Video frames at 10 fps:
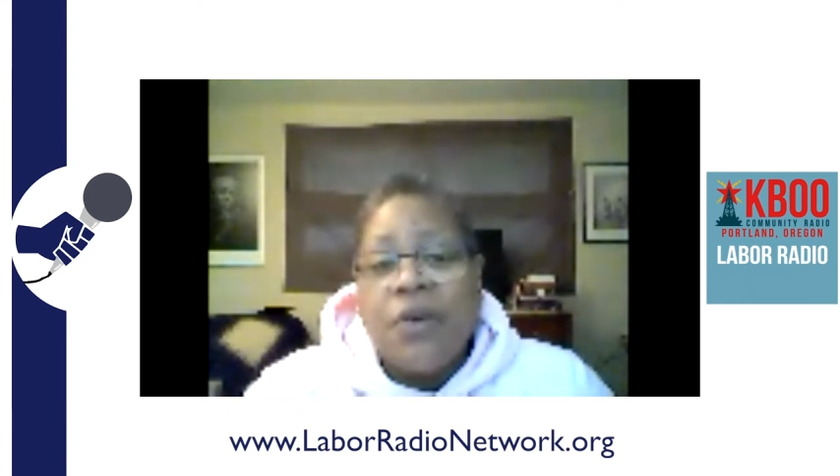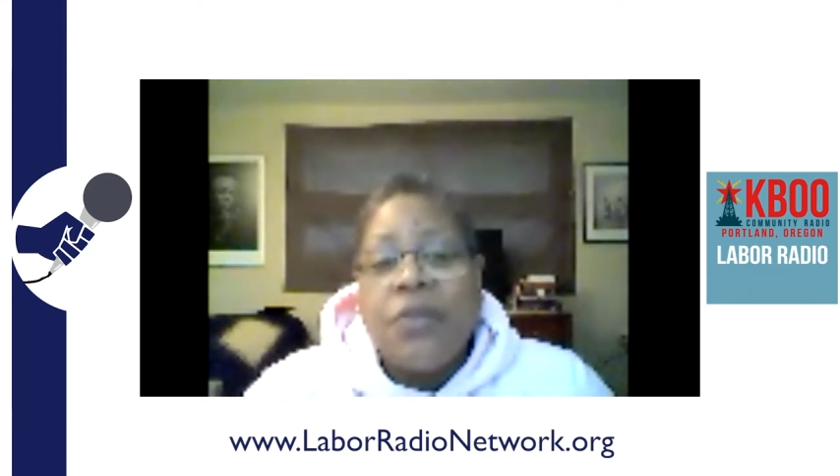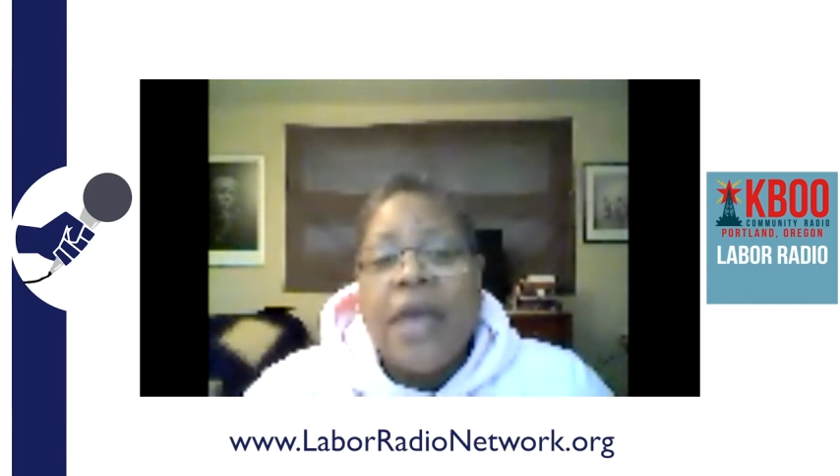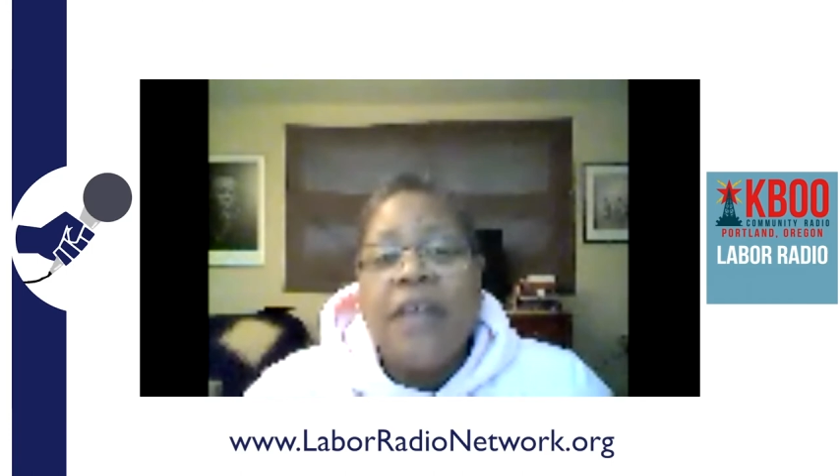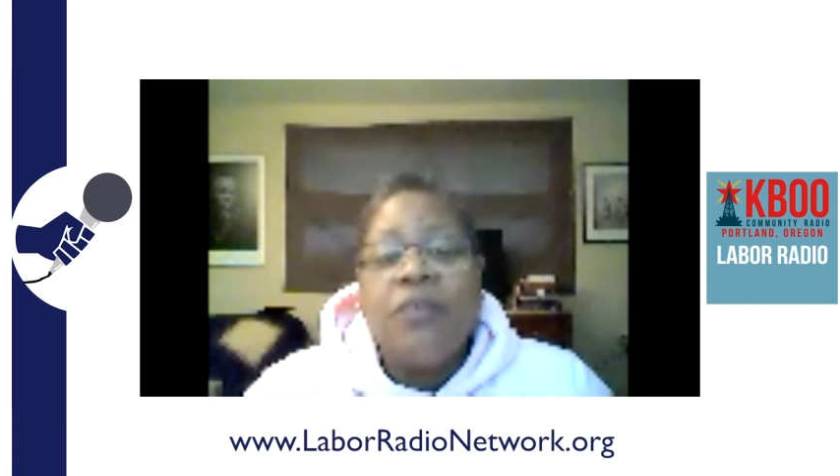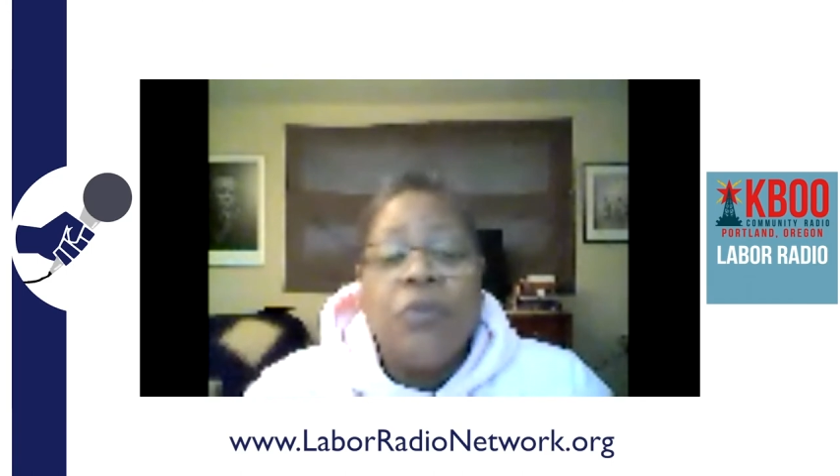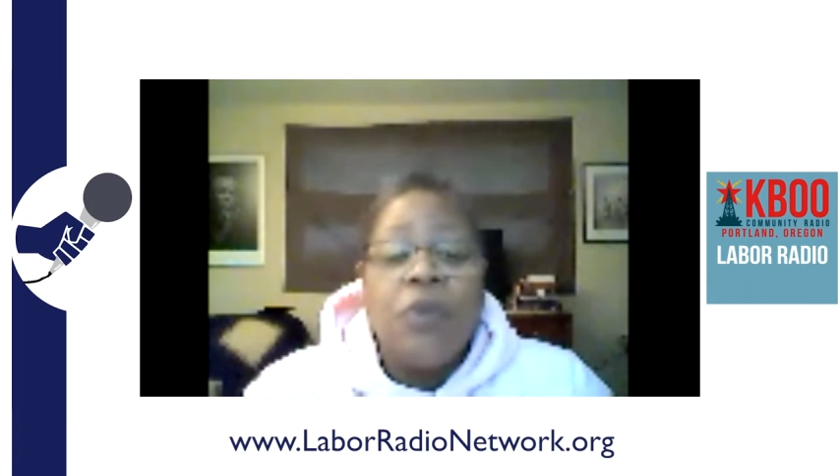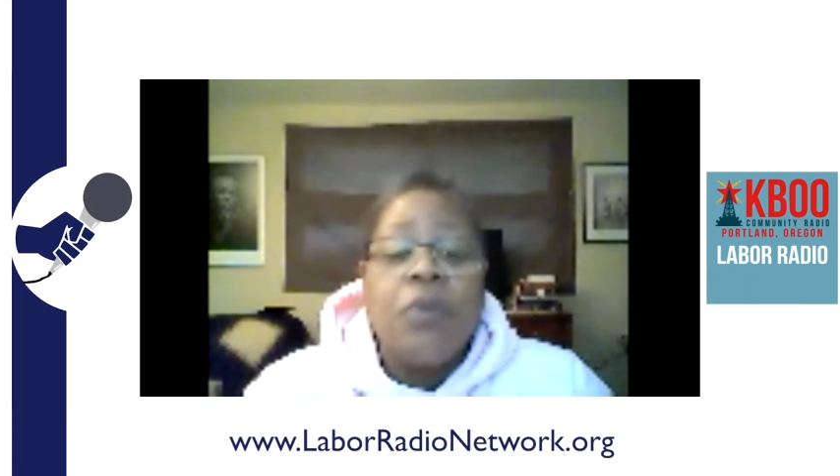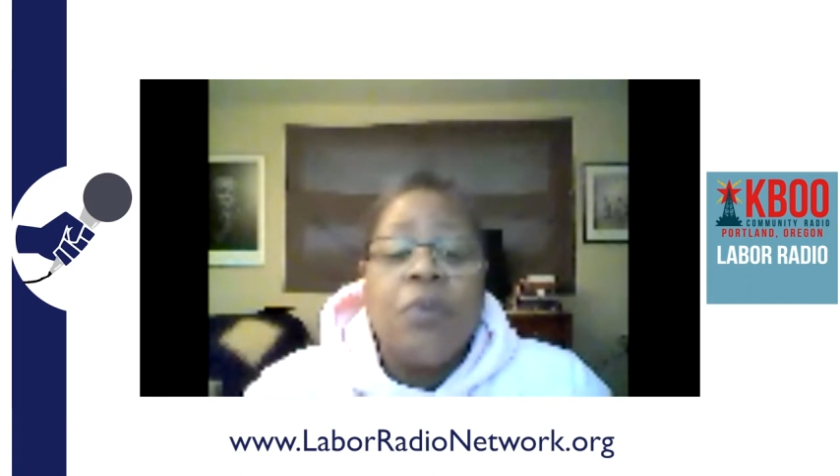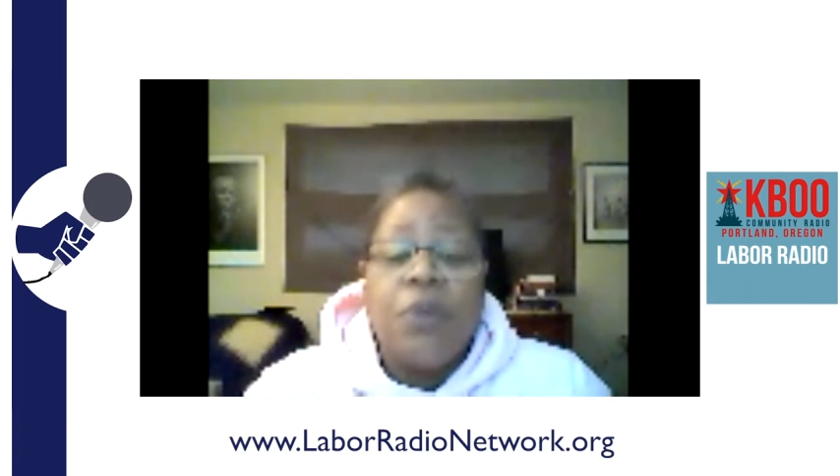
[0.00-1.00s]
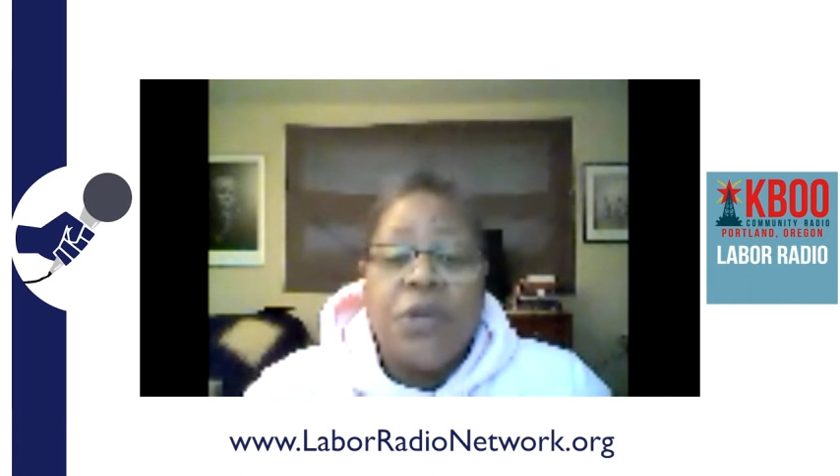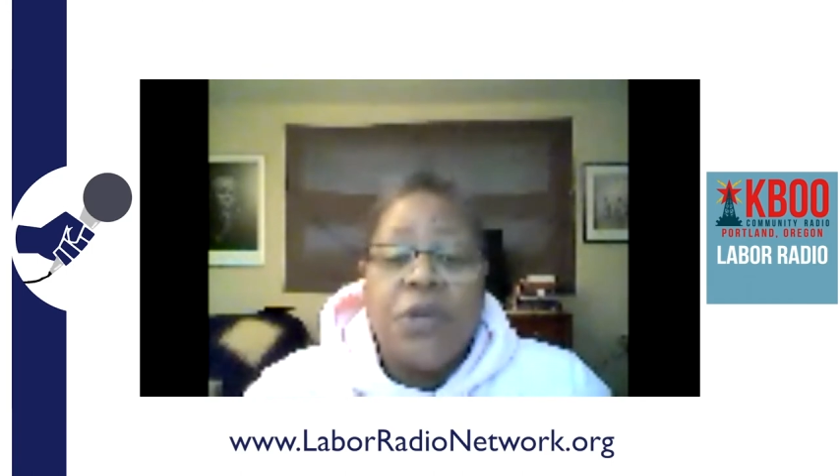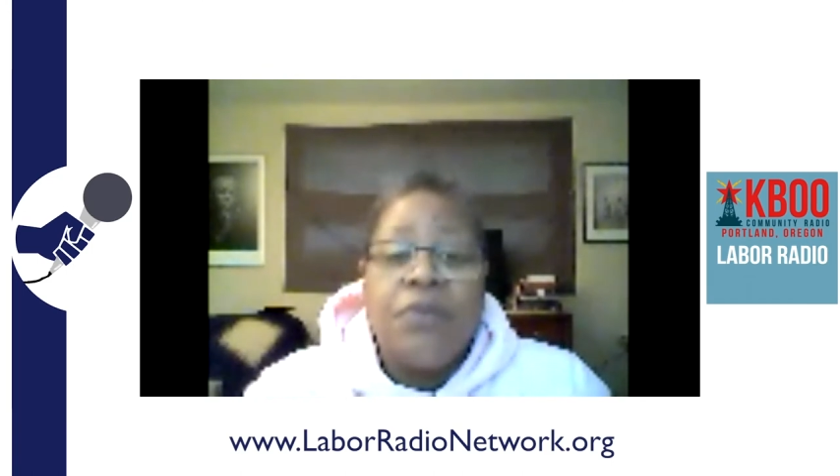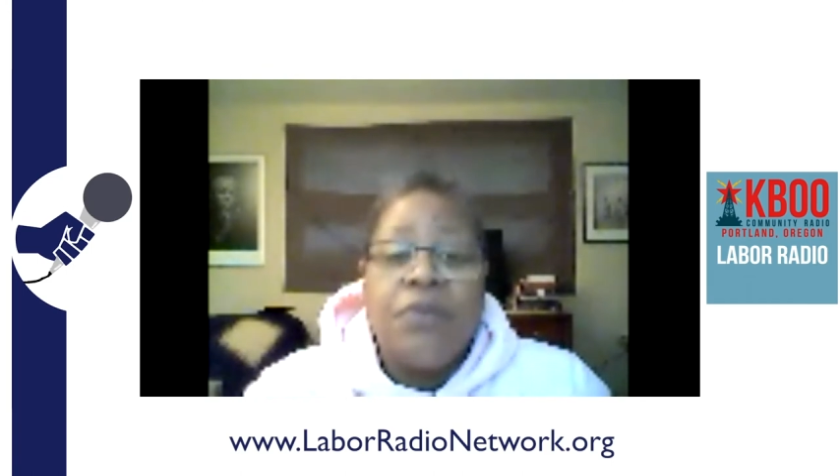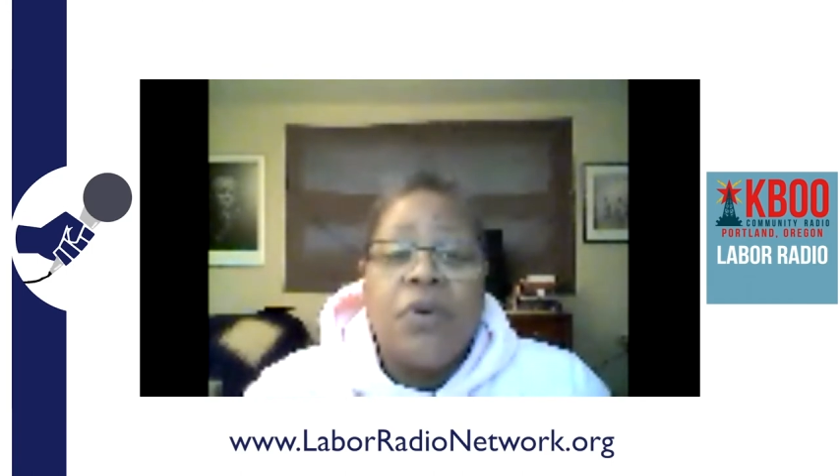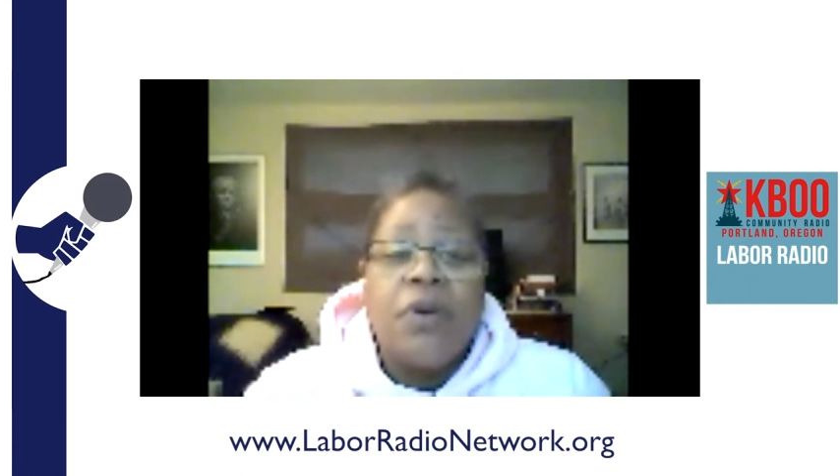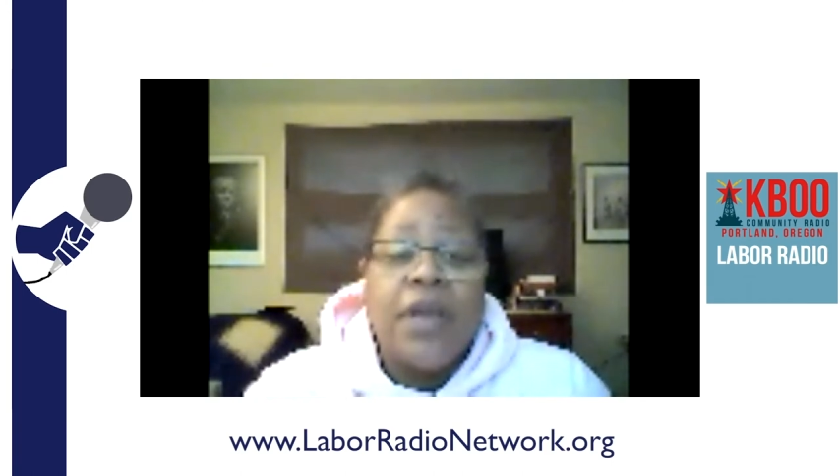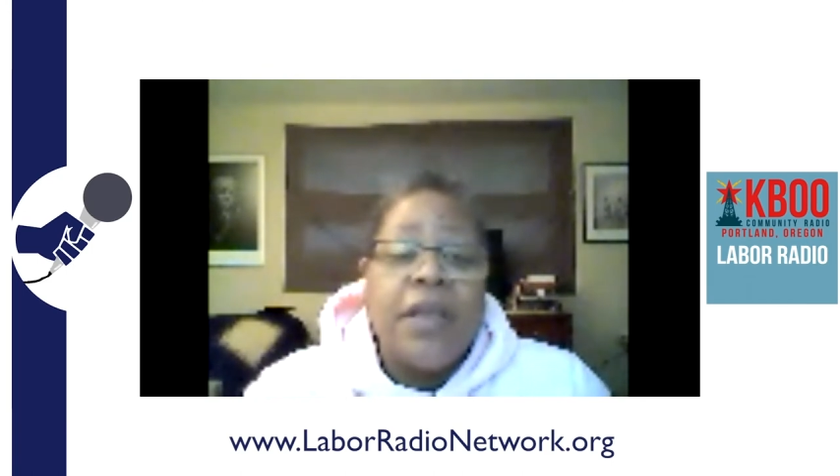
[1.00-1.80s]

that's what we're pushing for